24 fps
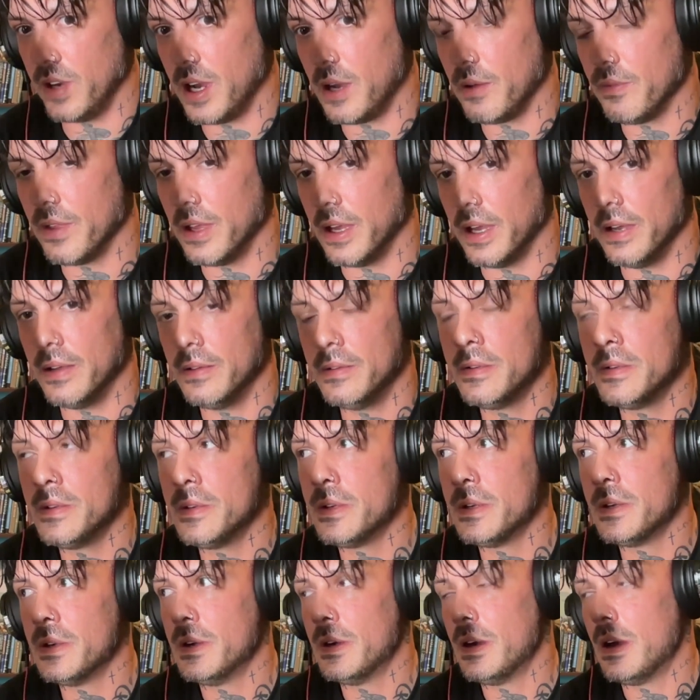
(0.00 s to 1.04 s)
out there.
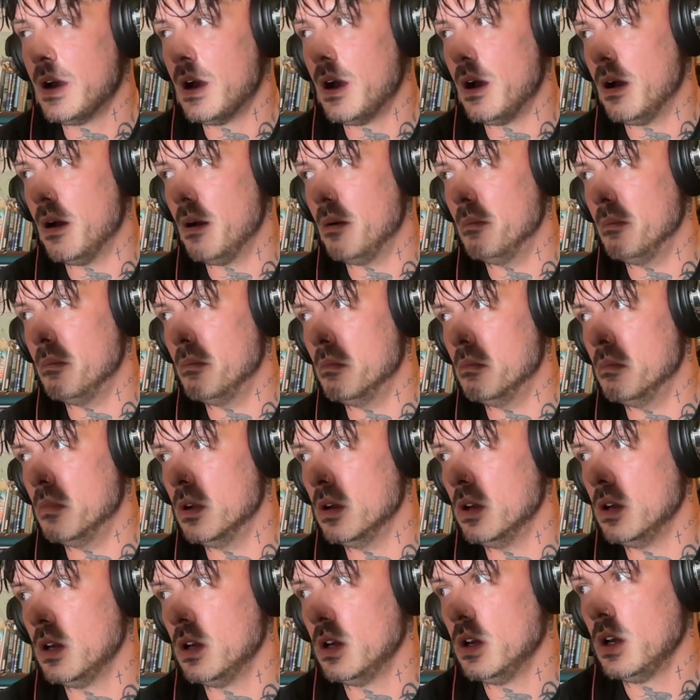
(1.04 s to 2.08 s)

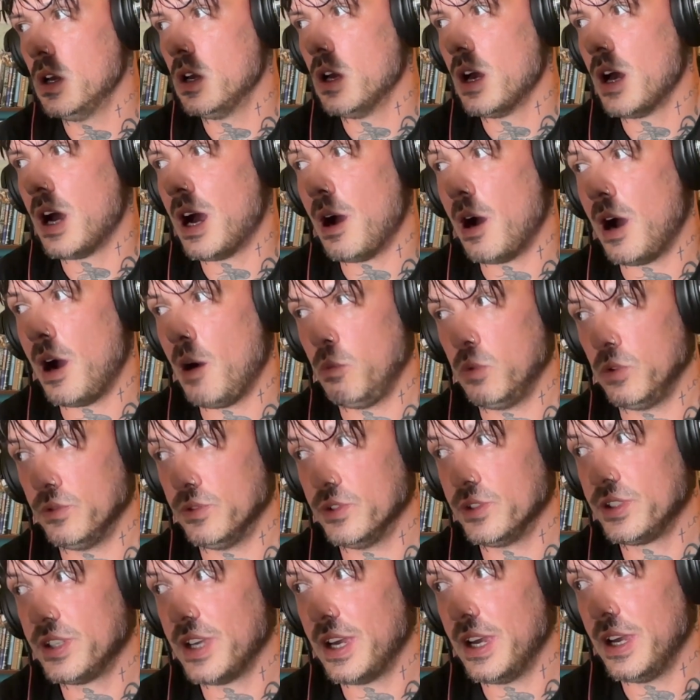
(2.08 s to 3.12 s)
I
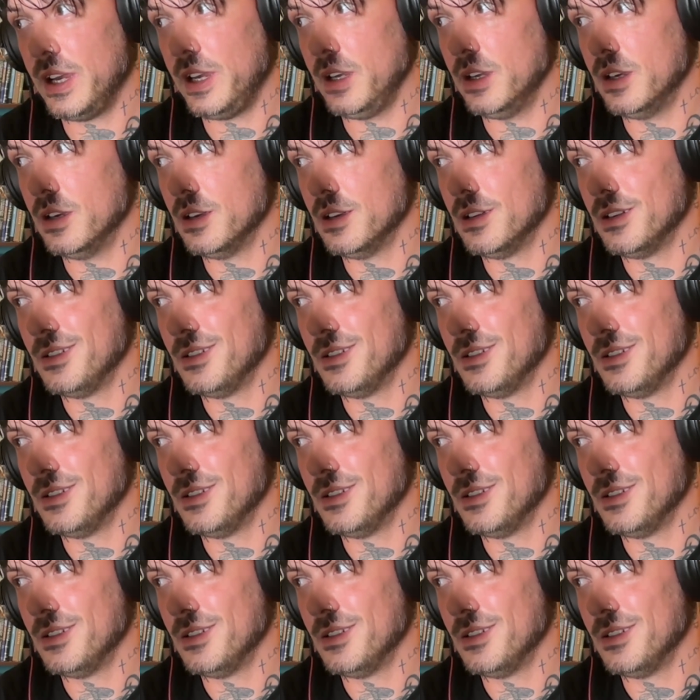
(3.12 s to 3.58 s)
wouldn't say